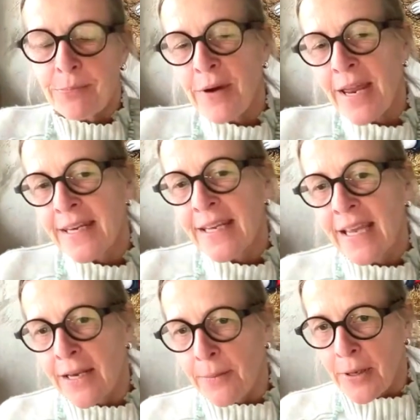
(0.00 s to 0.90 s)
branding
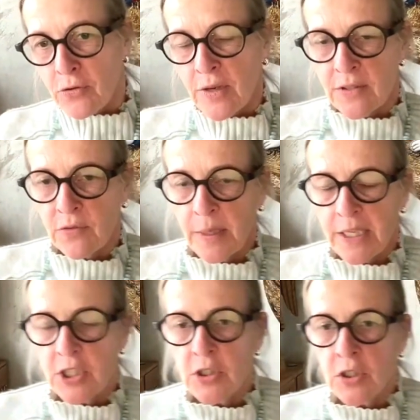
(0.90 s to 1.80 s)
and about
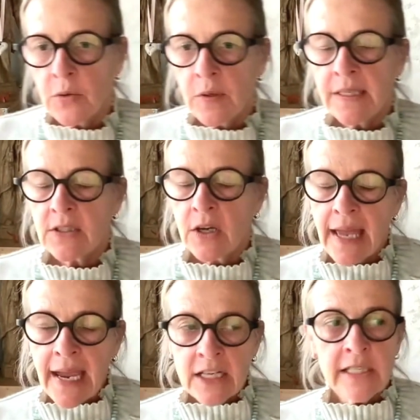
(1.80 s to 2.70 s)
transformation. So it's
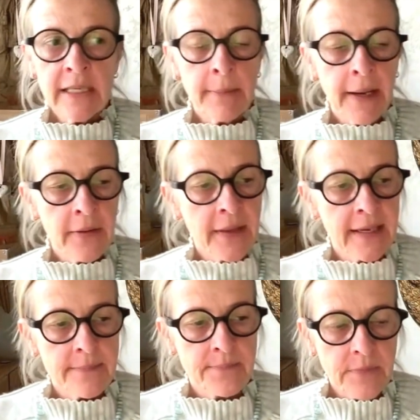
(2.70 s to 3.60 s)
actually about
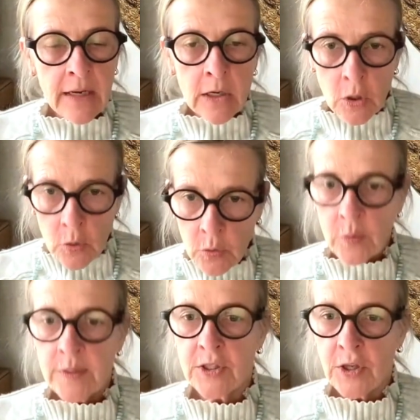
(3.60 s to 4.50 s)
that a logo
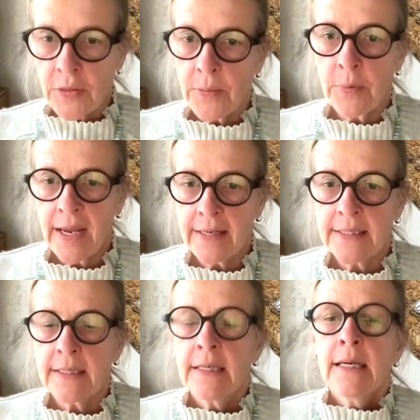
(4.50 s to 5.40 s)
is not the brand.
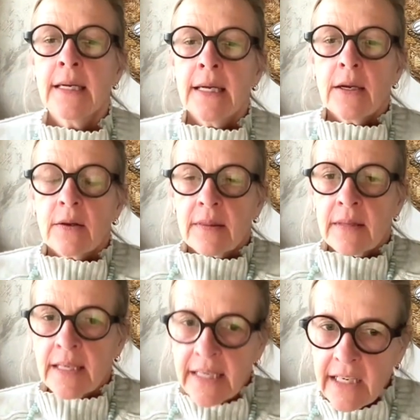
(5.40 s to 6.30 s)

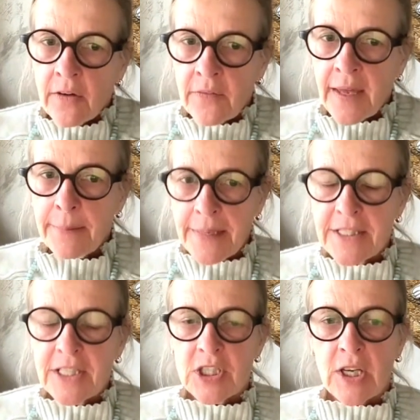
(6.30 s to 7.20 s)
The key of that
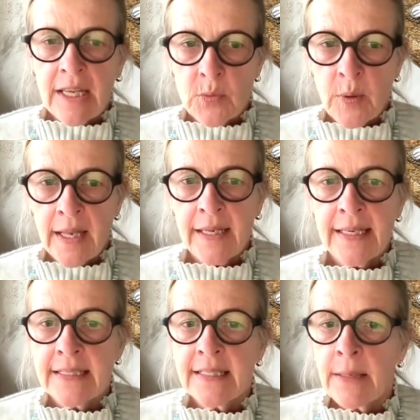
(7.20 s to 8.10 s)
message as well
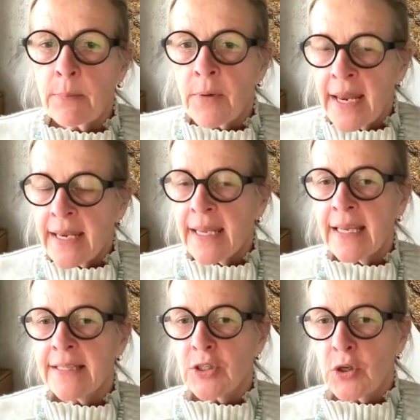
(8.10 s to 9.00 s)
is that branding
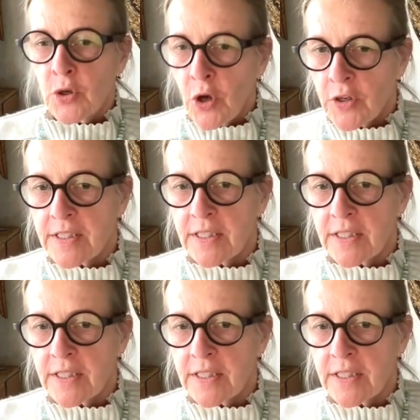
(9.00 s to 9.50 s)
is not